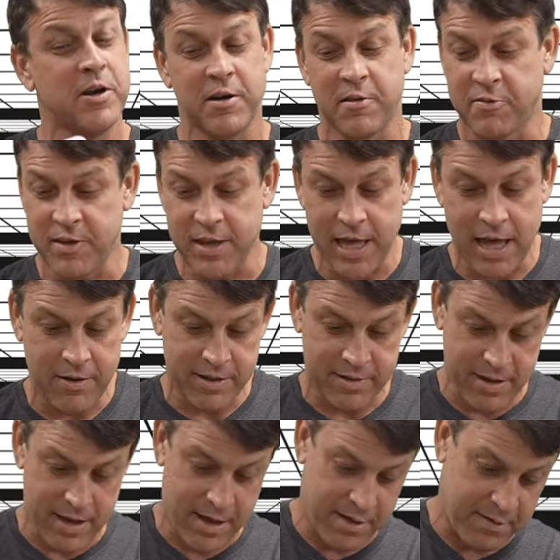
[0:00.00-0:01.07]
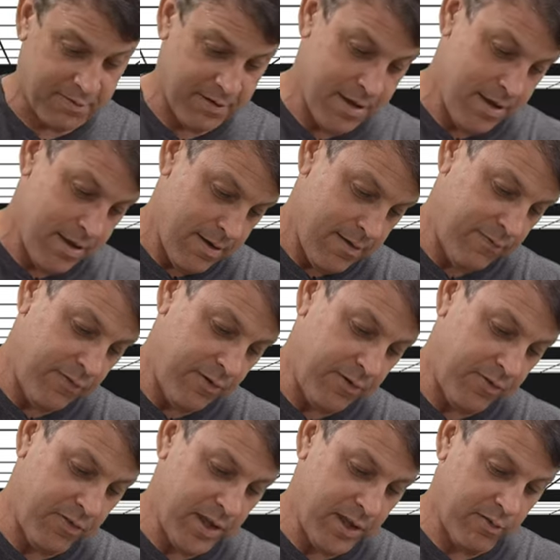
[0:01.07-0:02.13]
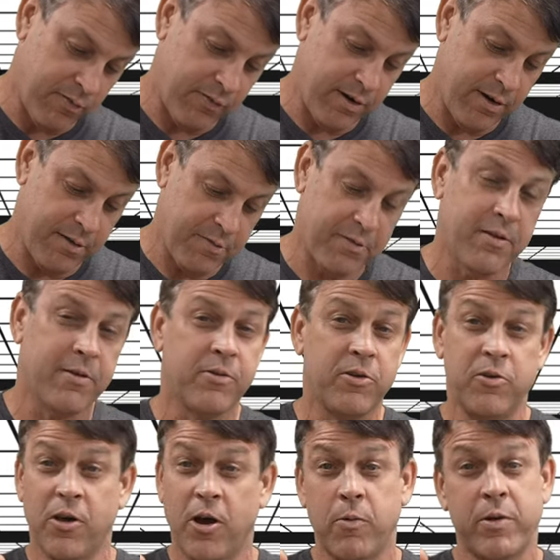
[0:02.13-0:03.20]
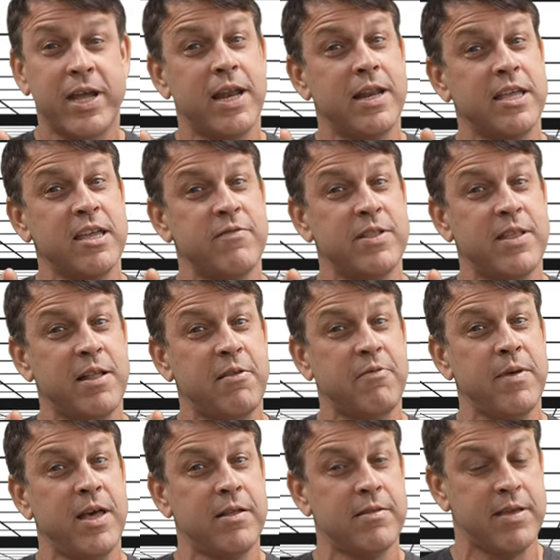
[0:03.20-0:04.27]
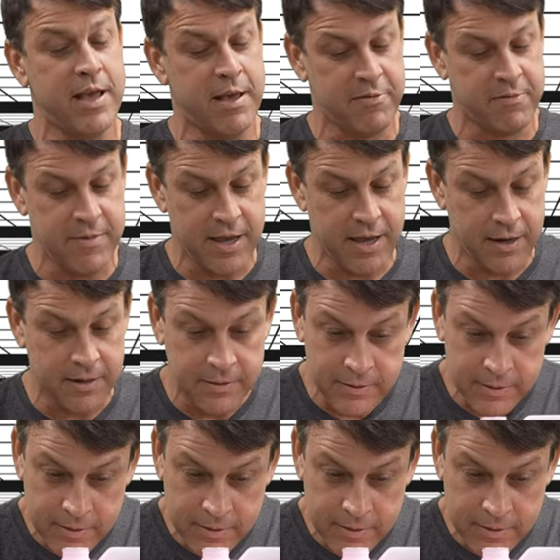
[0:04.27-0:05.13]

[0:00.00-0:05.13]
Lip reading: gonna see how it does. First things first, you know we gotta give it that smell test, man.